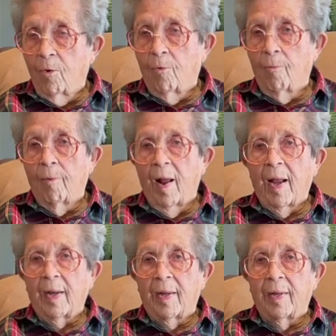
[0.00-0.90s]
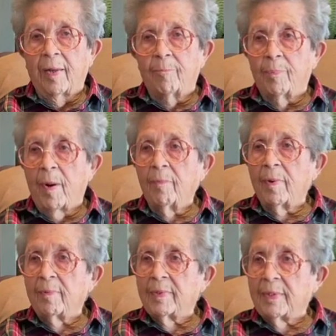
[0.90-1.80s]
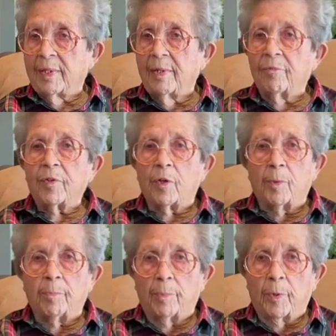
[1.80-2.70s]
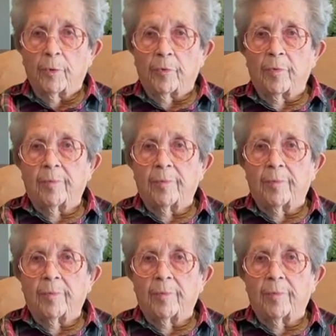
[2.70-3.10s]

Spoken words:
Right, probably was a difficult birth.